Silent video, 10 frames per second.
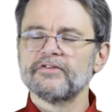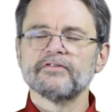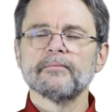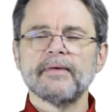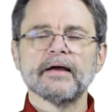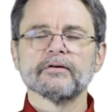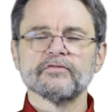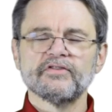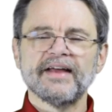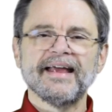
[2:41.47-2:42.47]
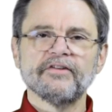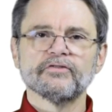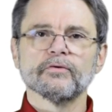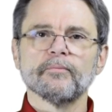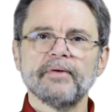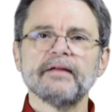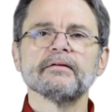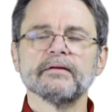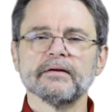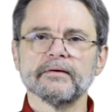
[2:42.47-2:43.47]
this isn't a matter of taste or
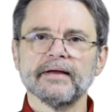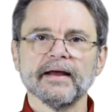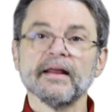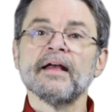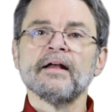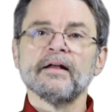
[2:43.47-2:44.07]
opinion here yet.